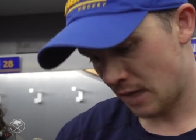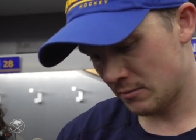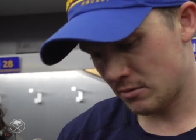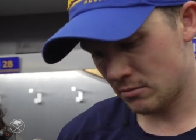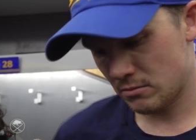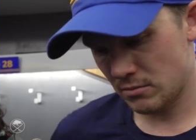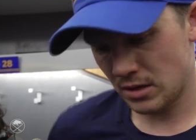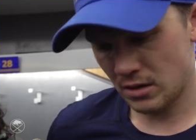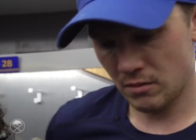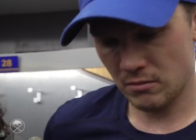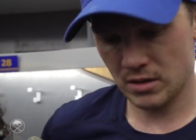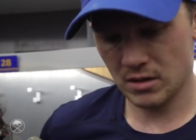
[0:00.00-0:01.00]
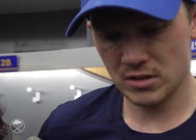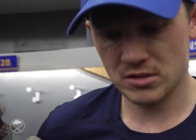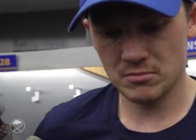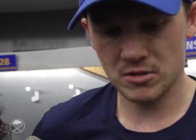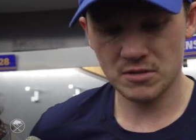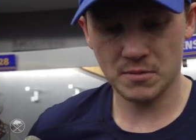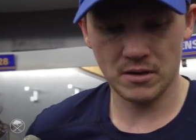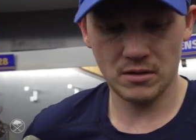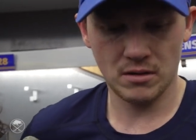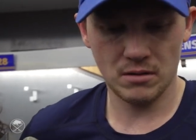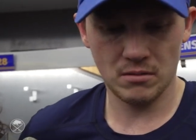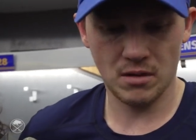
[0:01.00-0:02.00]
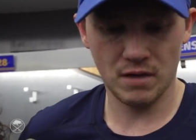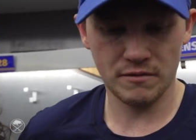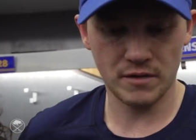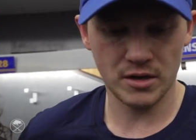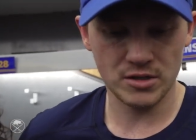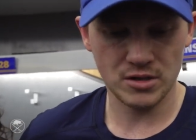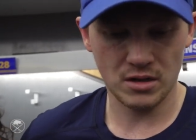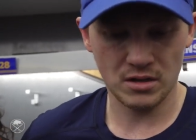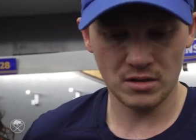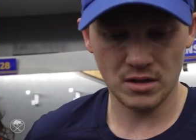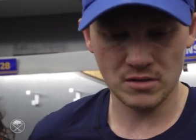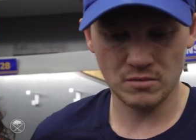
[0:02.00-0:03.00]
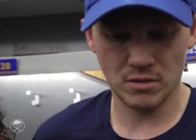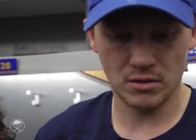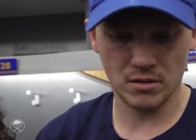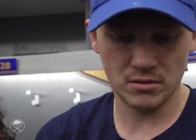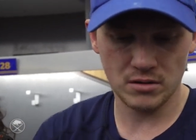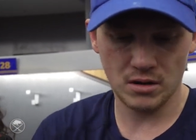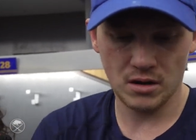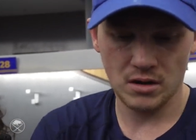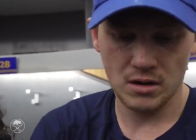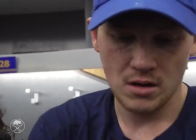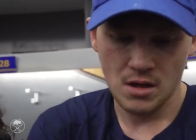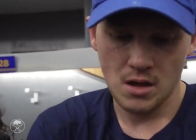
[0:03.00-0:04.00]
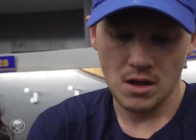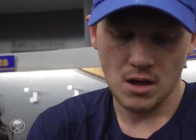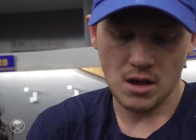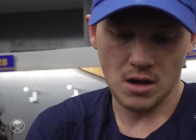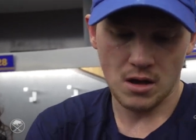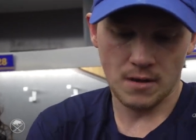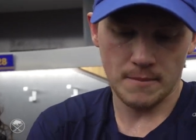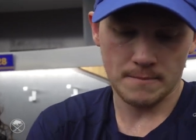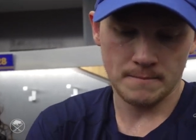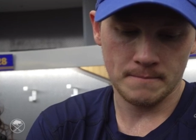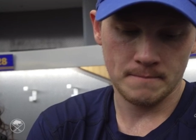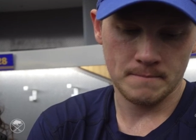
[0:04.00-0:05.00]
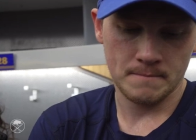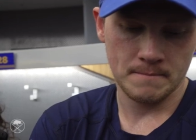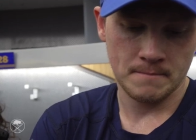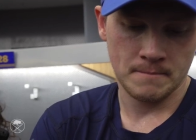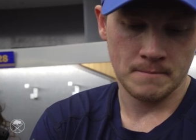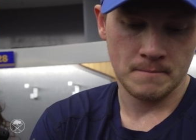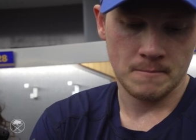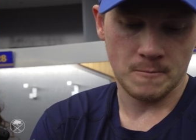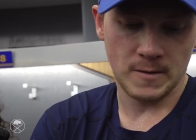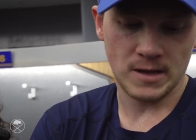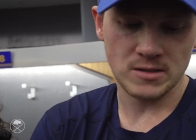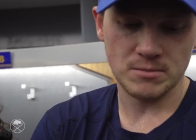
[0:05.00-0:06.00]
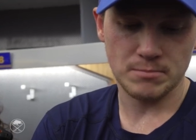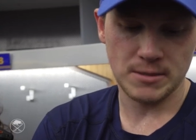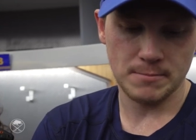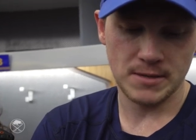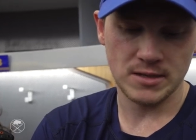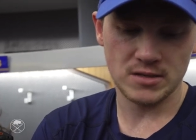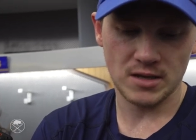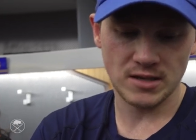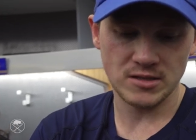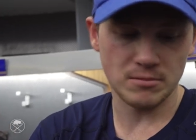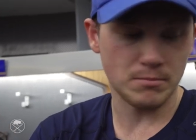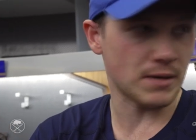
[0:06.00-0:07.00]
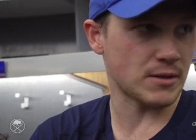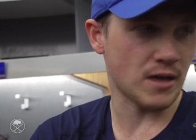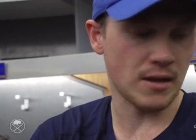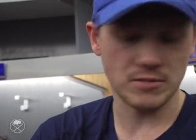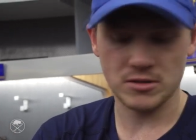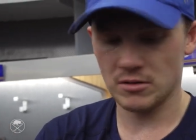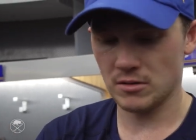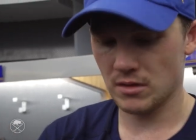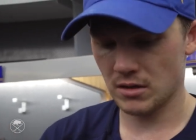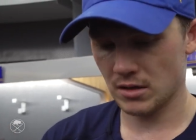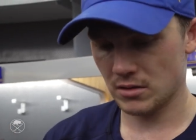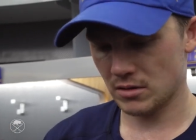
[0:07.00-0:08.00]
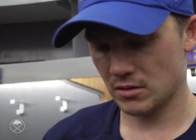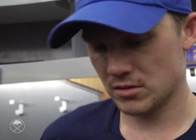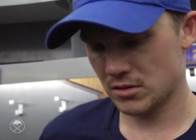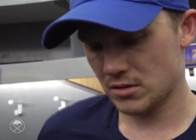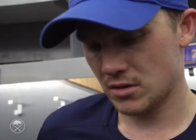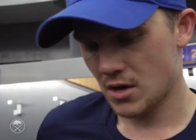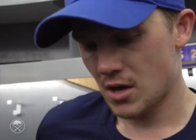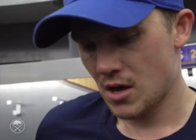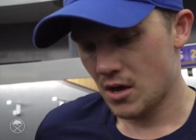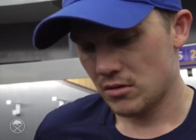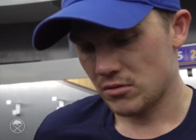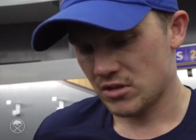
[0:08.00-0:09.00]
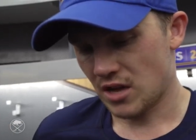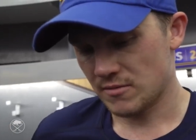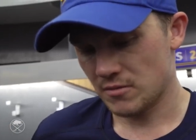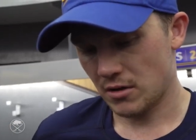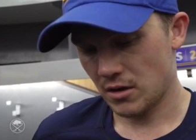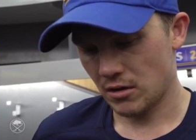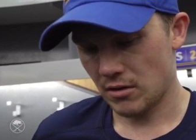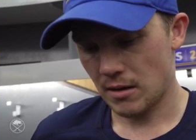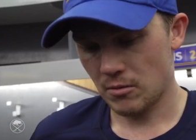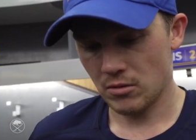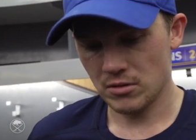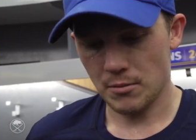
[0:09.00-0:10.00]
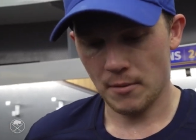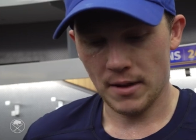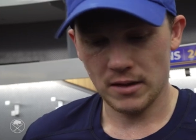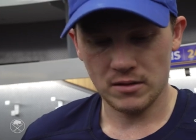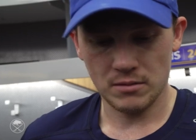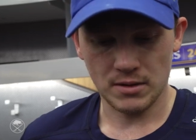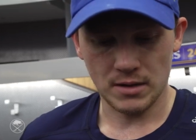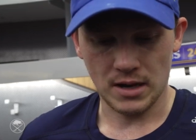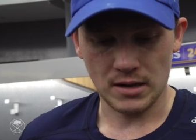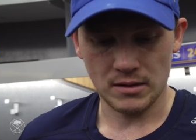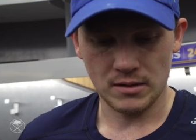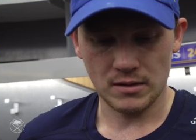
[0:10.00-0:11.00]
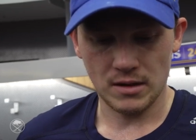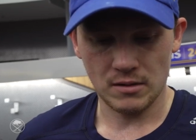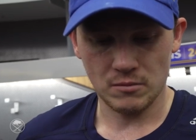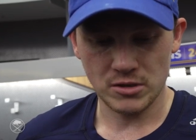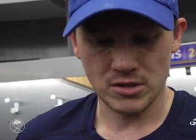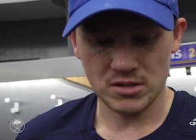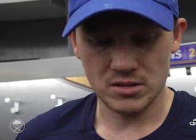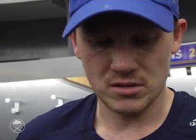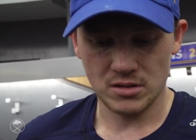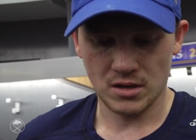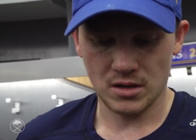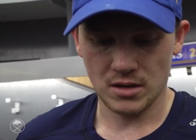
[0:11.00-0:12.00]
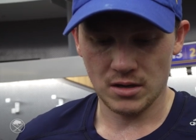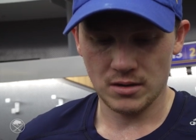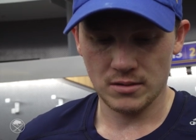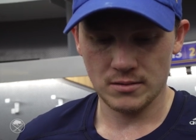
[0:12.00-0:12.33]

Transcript: I mean, we, we got some looks, but you, you got to finish. I think that's why you're out there. Um, we had some PPs at some big times too. I think there's there's times we could have grabbed hold of the momentum and and and we just uh,